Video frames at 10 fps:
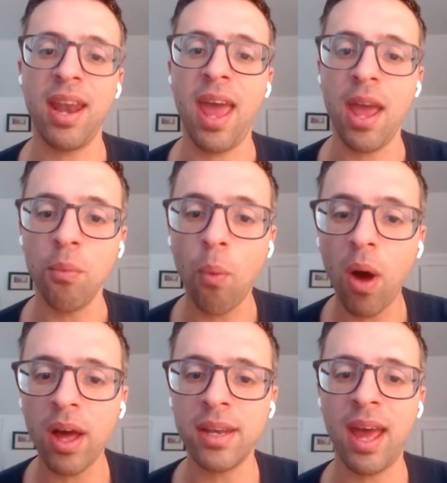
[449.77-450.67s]
and
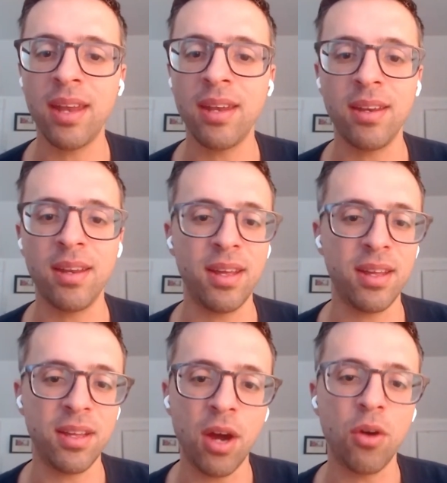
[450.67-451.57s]
A1 and,
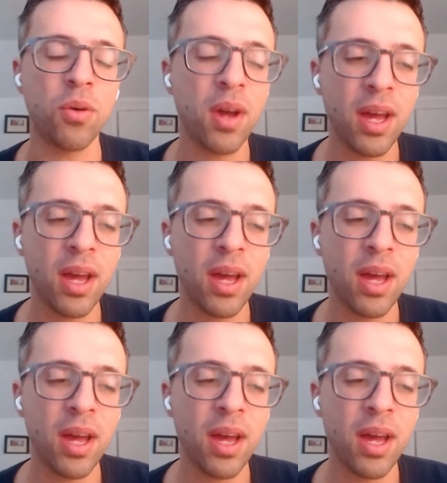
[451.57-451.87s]
you know,